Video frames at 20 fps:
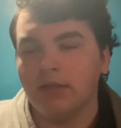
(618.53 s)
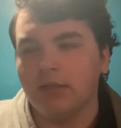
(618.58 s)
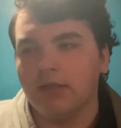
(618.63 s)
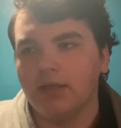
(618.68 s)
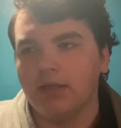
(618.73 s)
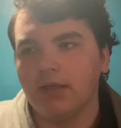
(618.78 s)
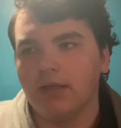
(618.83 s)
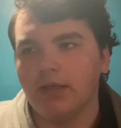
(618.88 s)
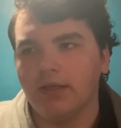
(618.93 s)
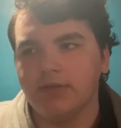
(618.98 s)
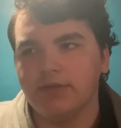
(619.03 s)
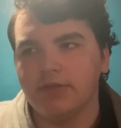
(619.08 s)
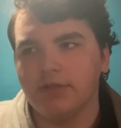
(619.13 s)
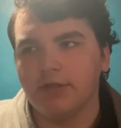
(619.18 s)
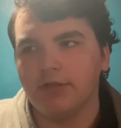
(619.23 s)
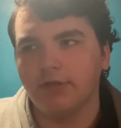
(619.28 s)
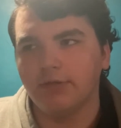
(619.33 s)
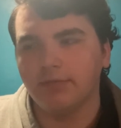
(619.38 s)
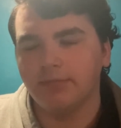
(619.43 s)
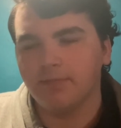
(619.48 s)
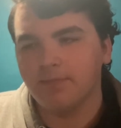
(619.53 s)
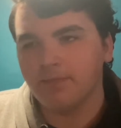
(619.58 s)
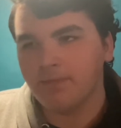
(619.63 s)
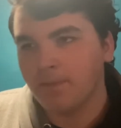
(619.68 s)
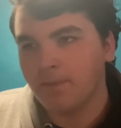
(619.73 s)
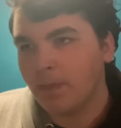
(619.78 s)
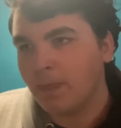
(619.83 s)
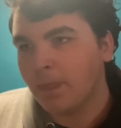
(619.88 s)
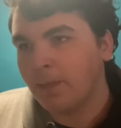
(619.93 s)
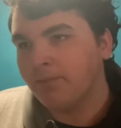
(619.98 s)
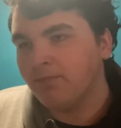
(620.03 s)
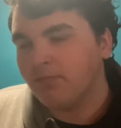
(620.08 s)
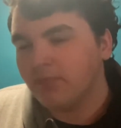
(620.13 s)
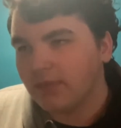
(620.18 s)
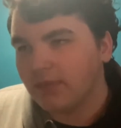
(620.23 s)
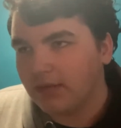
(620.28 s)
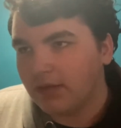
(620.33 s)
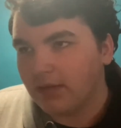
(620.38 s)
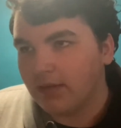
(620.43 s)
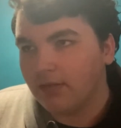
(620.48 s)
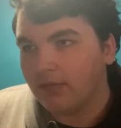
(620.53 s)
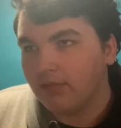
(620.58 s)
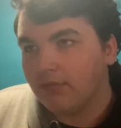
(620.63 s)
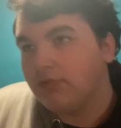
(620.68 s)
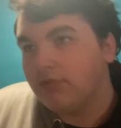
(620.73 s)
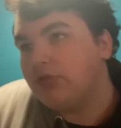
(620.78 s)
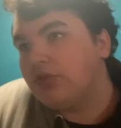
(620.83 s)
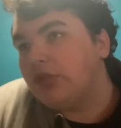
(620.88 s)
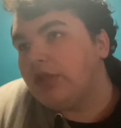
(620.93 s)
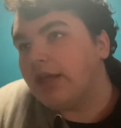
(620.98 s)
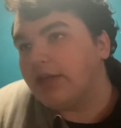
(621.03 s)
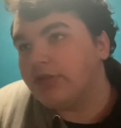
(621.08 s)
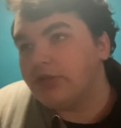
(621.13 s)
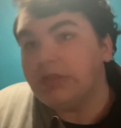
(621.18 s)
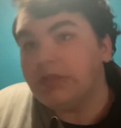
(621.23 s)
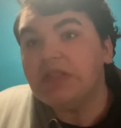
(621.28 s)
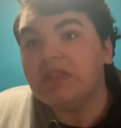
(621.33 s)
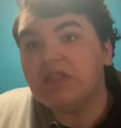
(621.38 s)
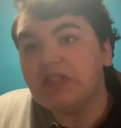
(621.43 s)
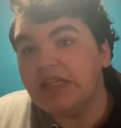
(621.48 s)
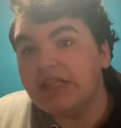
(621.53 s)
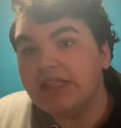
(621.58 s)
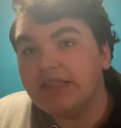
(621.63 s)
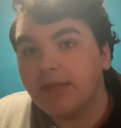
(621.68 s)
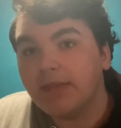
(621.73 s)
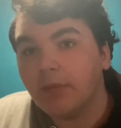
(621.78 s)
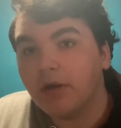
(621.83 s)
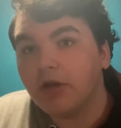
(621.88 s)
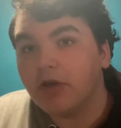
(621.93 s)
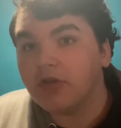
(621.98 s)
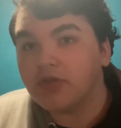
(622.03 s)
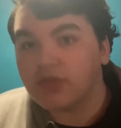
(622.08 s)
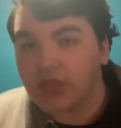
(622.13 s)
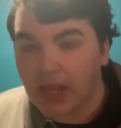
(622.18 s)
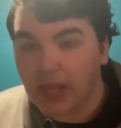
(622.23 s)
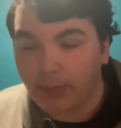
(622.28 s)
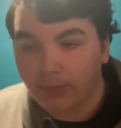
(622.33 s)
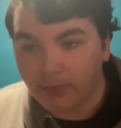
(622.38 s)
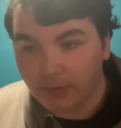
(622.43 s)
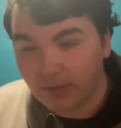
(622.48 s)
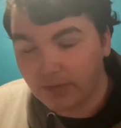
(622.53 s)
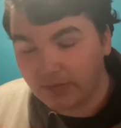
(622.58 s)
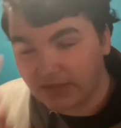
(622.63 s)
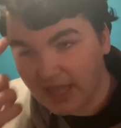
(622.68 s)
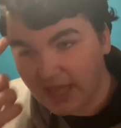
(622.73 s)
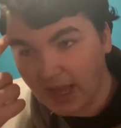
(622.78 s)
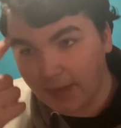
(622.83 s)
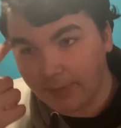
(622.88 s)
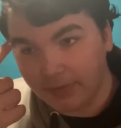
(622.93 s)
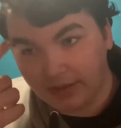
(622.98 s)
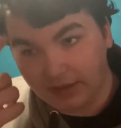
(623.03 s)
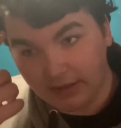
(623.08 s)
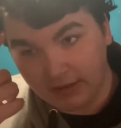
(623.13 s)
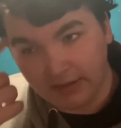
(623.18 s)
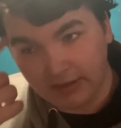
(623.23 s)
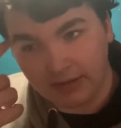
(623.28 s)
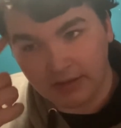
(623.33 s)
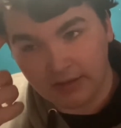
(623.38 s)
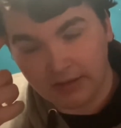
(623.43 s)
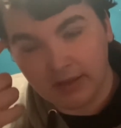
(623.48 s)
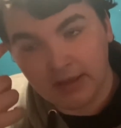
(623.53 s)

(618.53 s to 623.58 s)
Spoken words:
So she actually sees the murders happening.